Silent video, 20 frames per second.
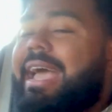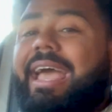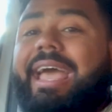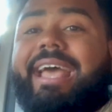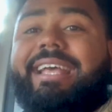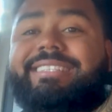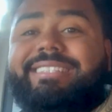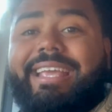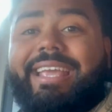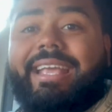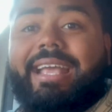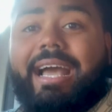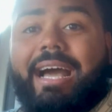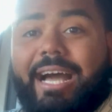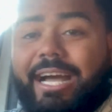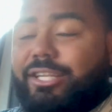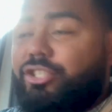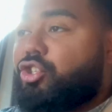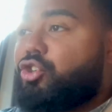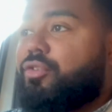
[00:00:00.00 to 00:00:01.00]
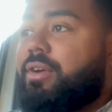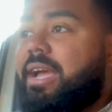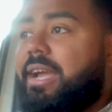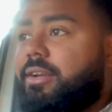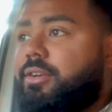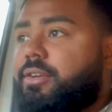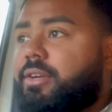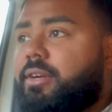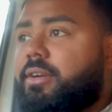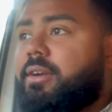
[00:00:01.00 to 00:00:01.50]
As a
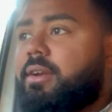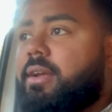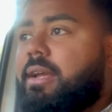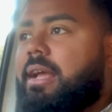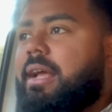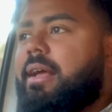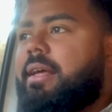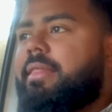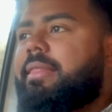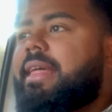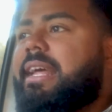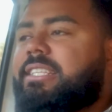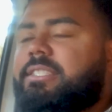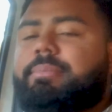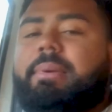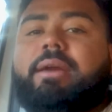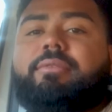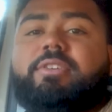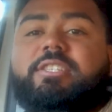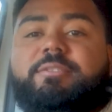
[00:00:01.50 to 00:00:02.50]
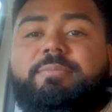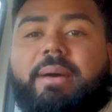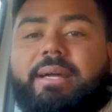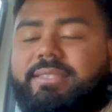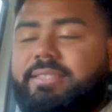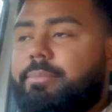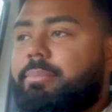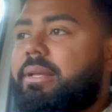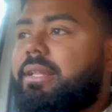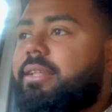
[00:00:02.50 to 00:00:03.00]
contractor, that's my
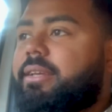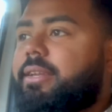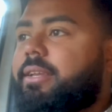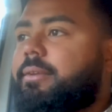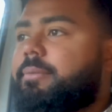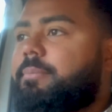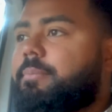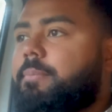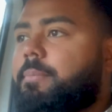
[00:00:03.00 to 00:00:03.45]
responsibility.